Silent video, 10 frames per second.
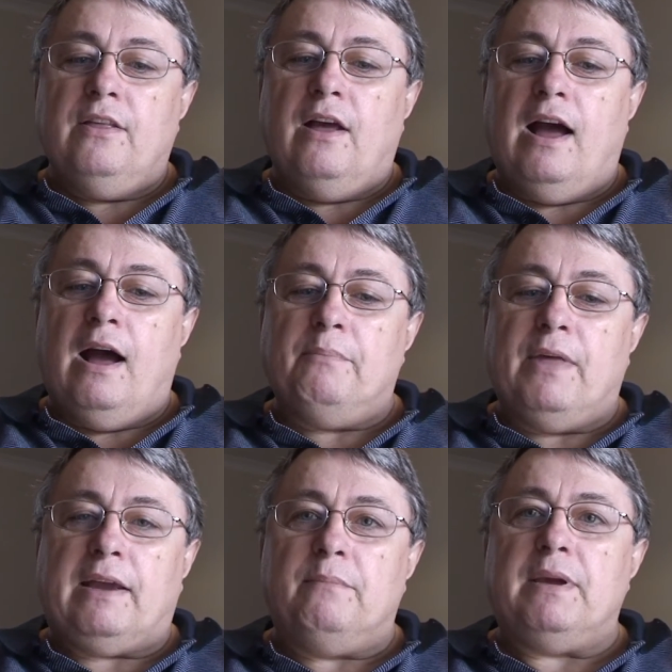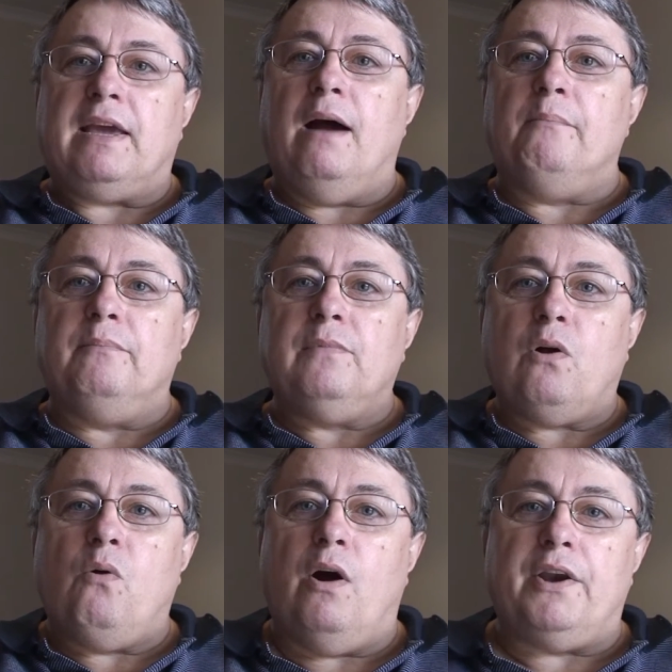they can become
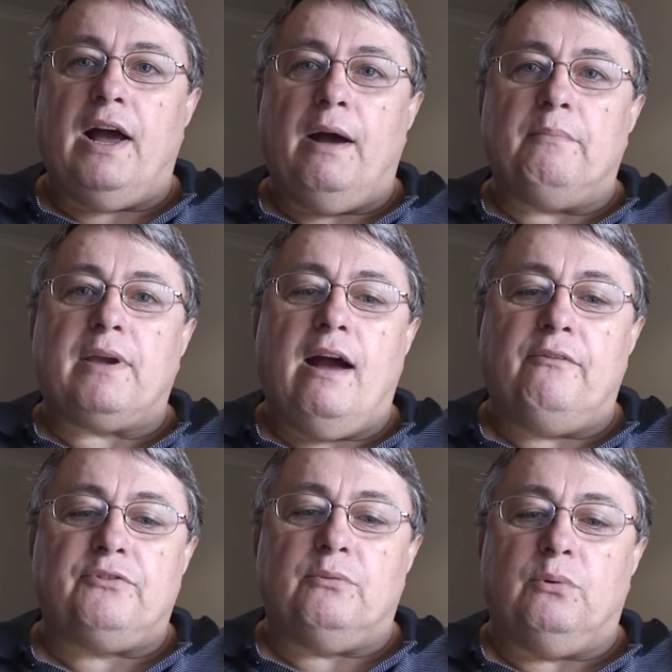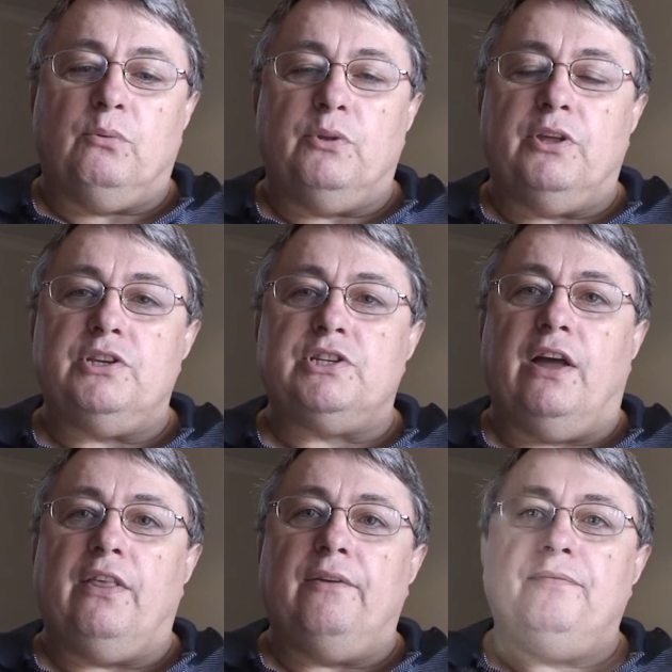quite comfortable with each
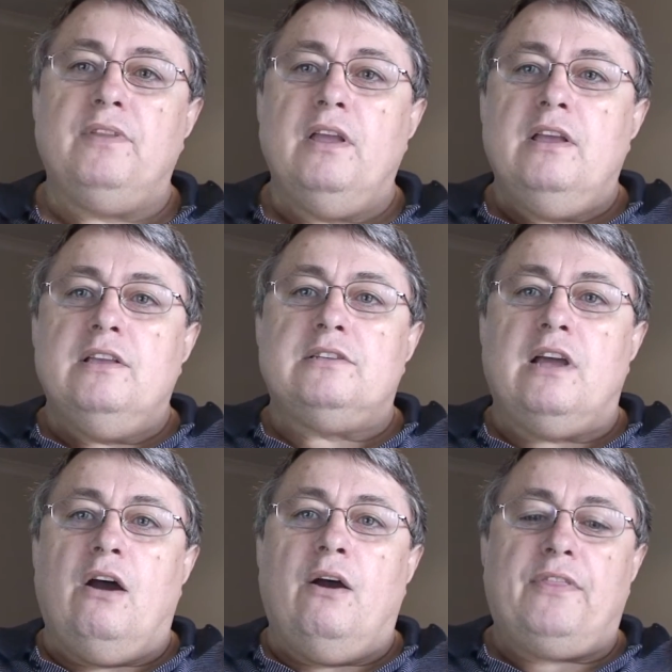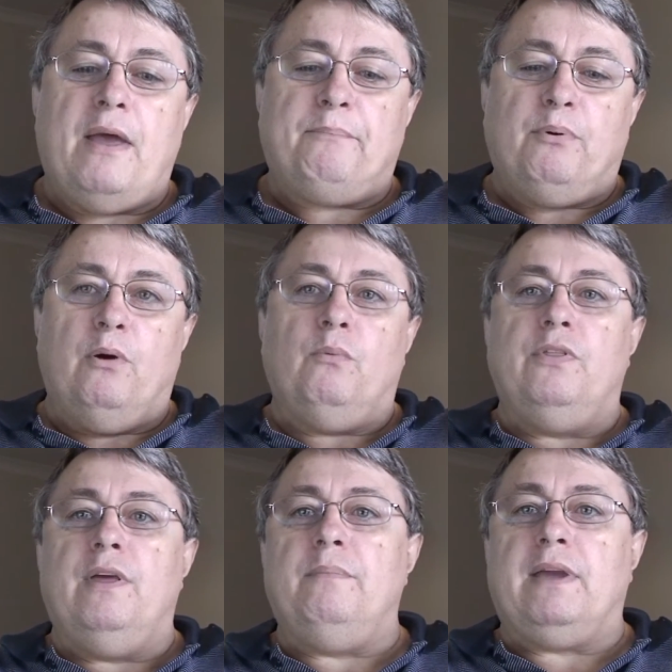other. So at that point,
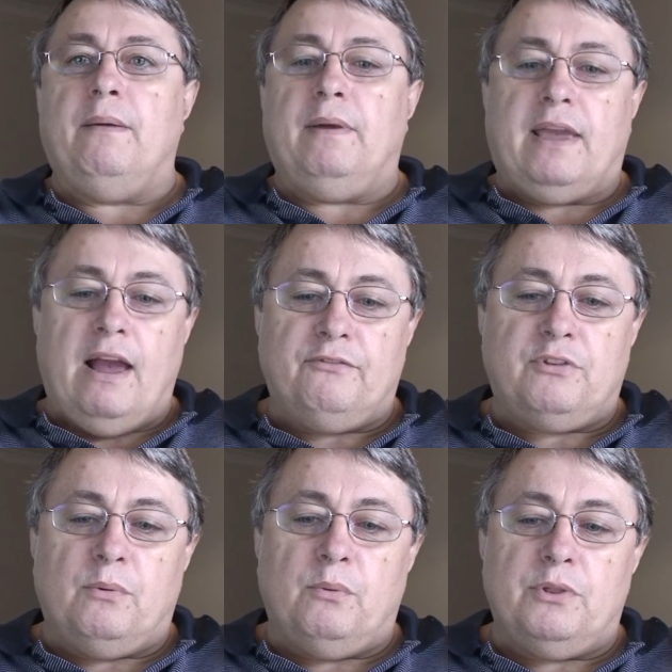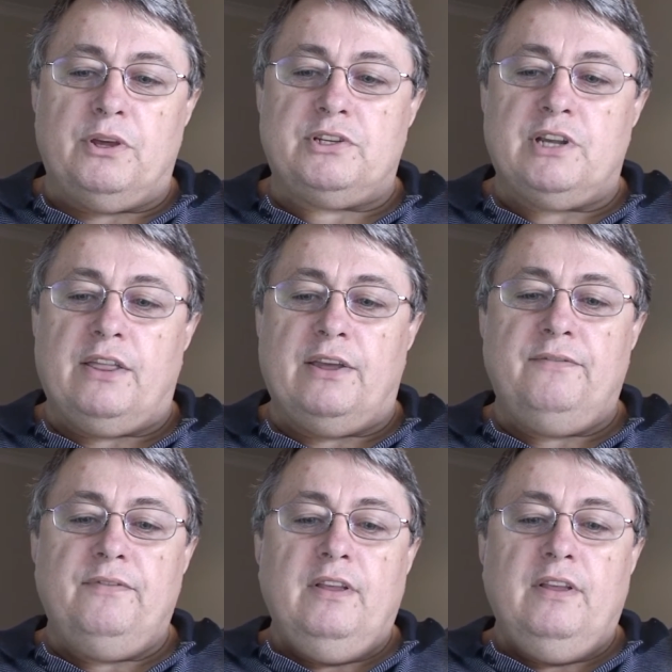when they're becoming comfortable with each other,